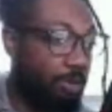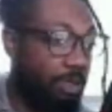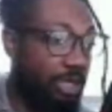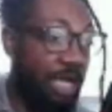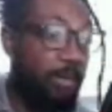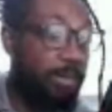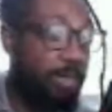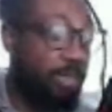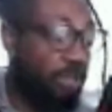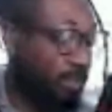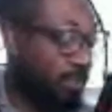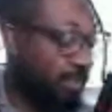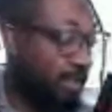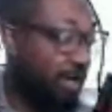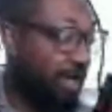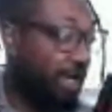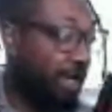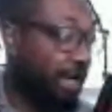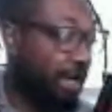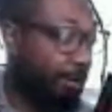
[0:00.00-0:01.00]
damaging the
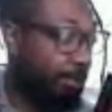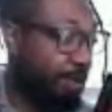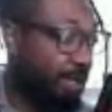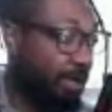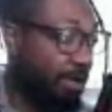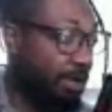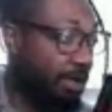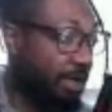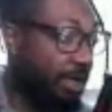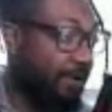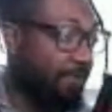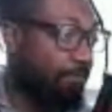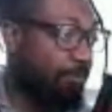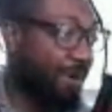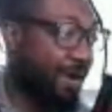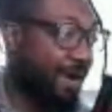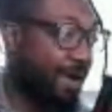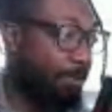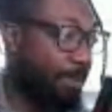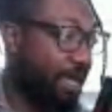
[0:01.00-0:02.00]
economy
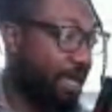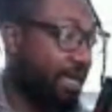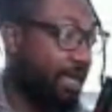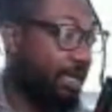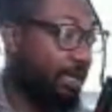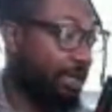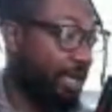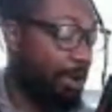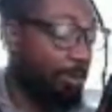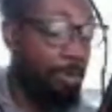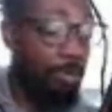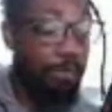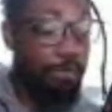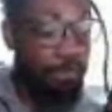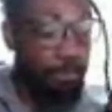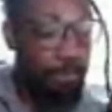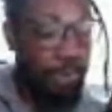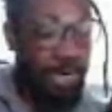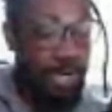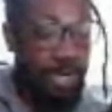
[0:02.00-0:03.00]
by making labor
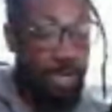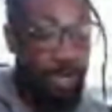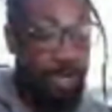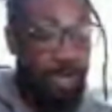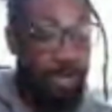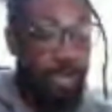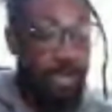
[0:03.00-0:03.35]
free.